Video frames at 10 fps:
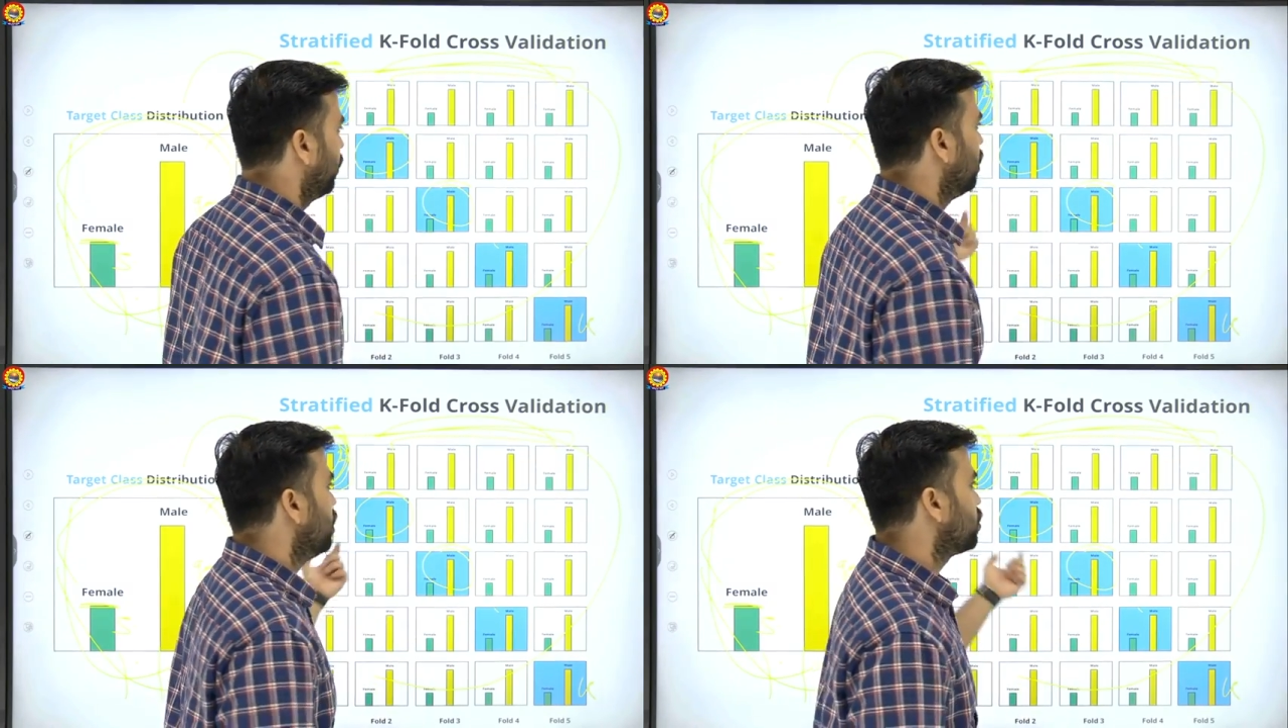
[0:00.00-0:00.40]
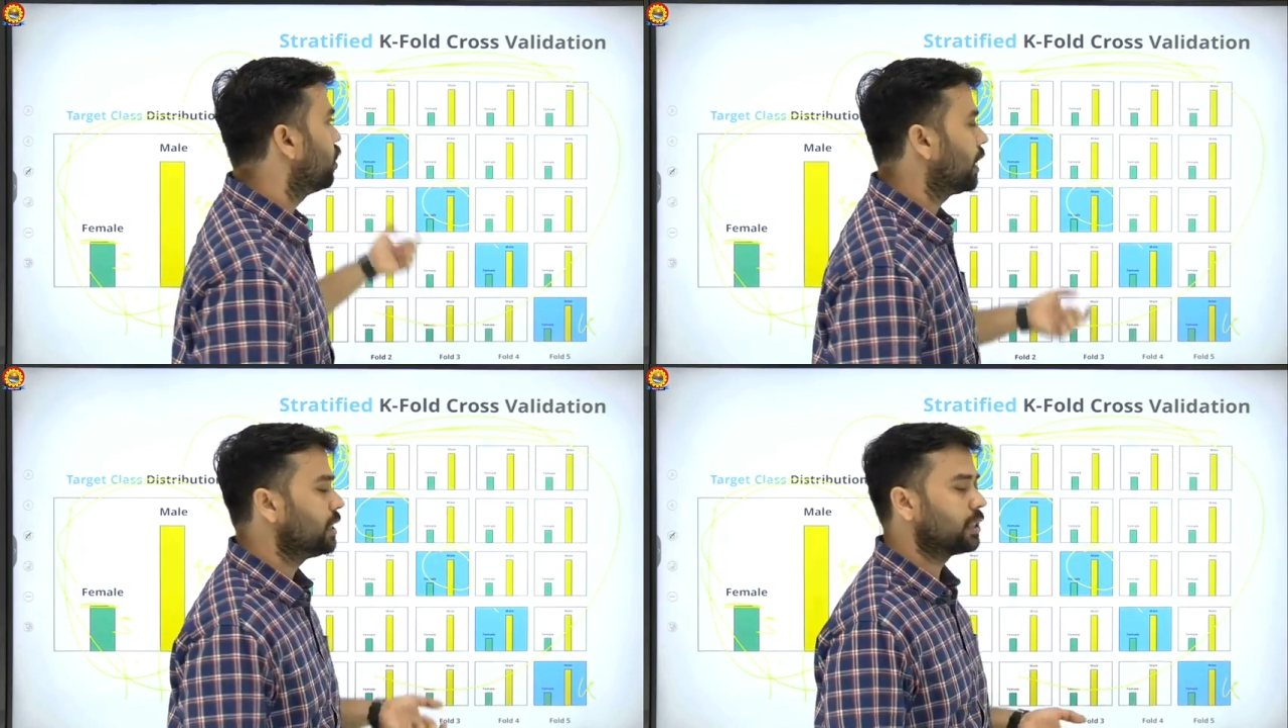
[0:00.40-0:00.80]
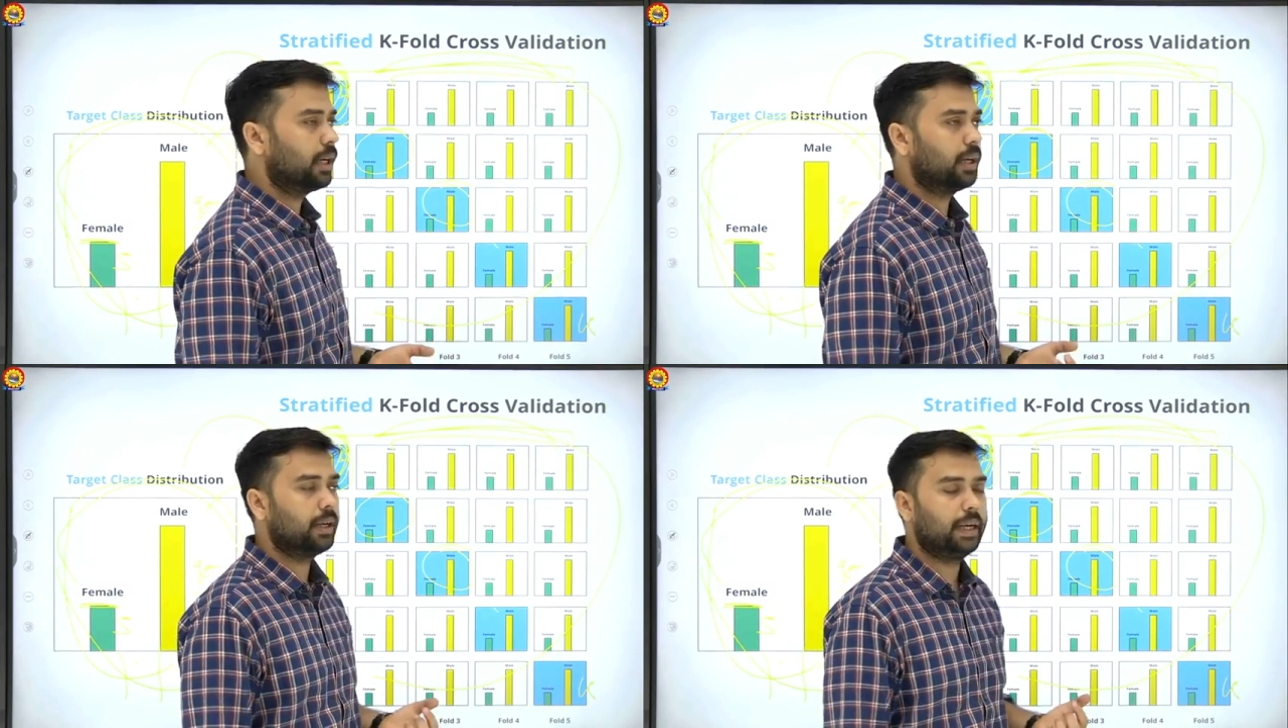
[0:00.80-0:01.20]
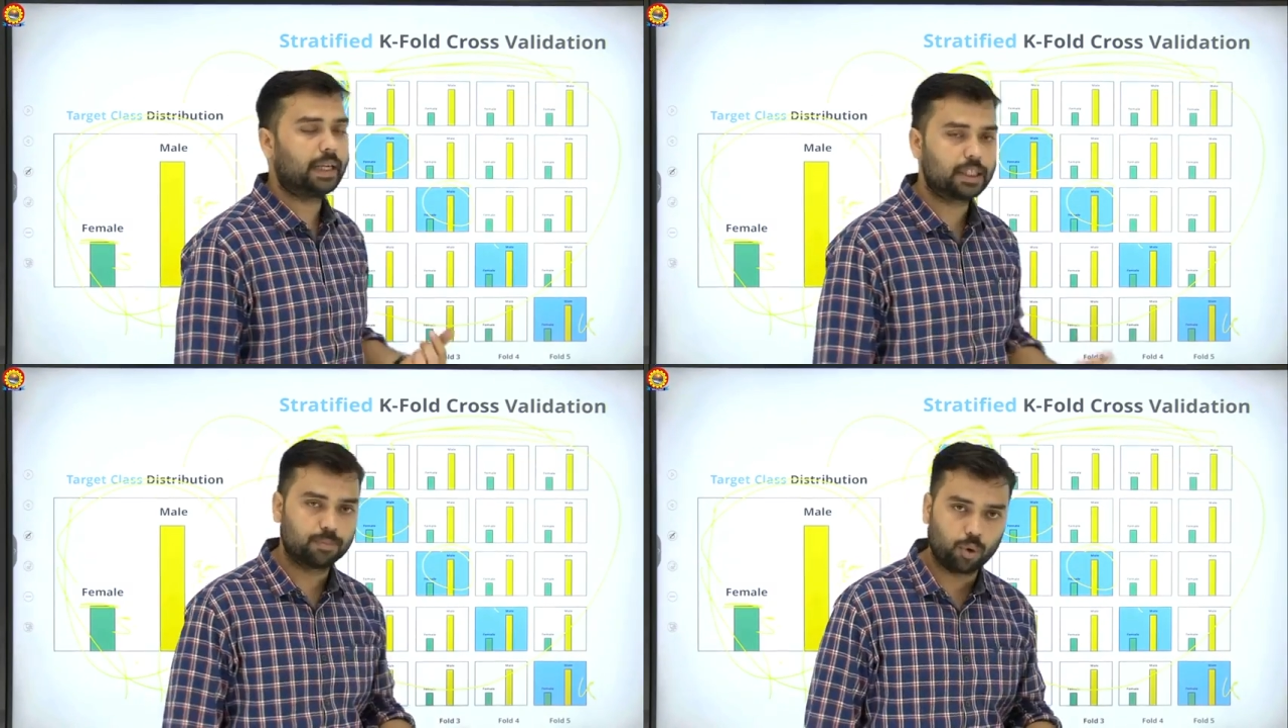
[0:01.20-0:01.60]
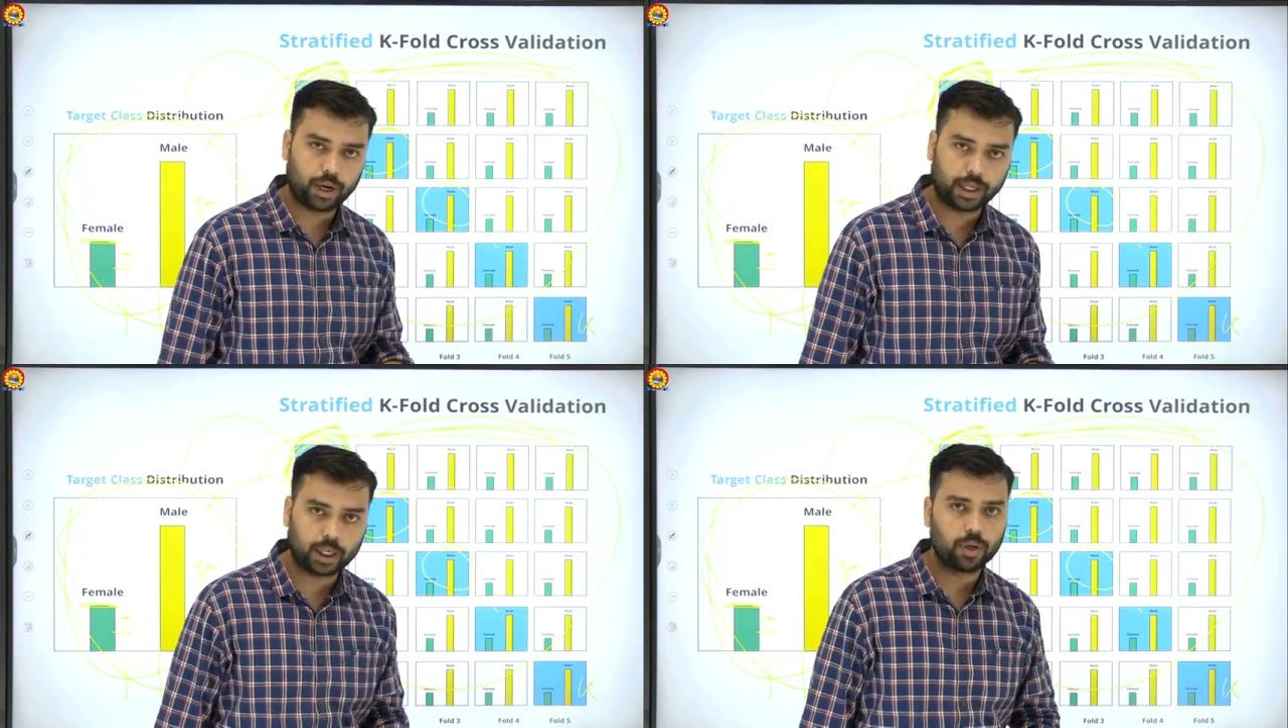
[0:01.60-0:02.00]
So it is more
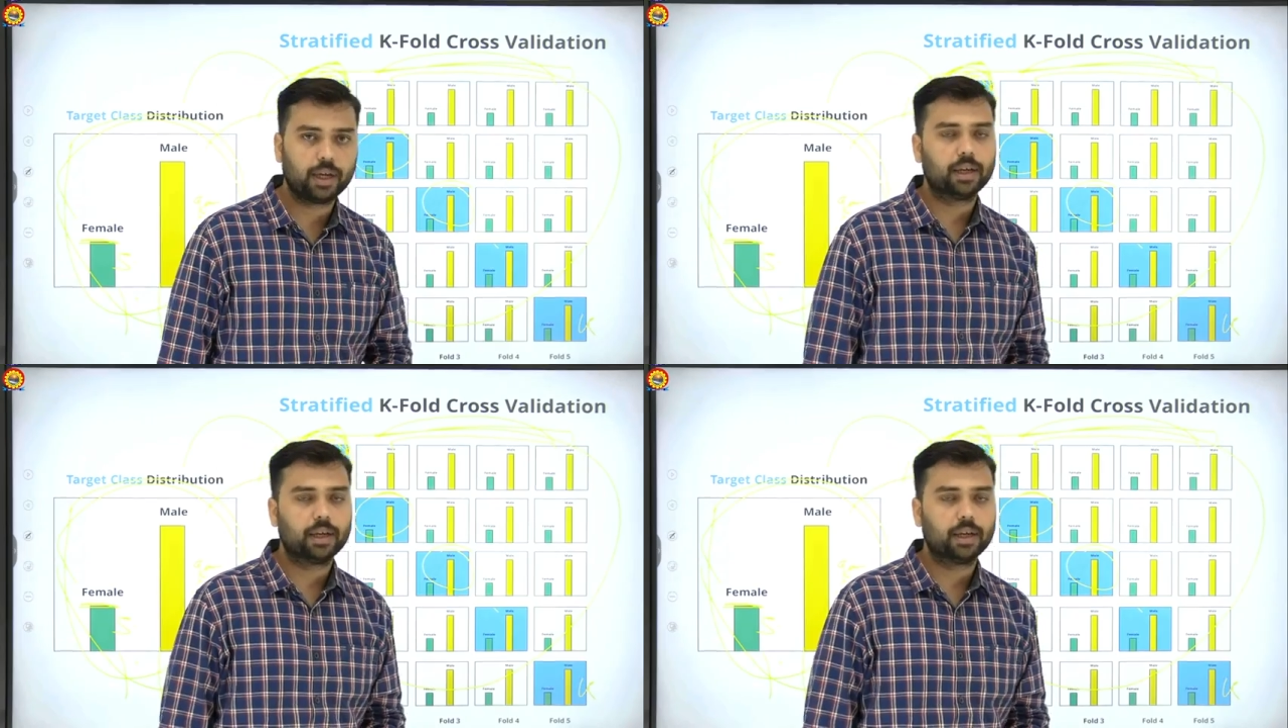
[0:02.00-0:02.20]
accurate.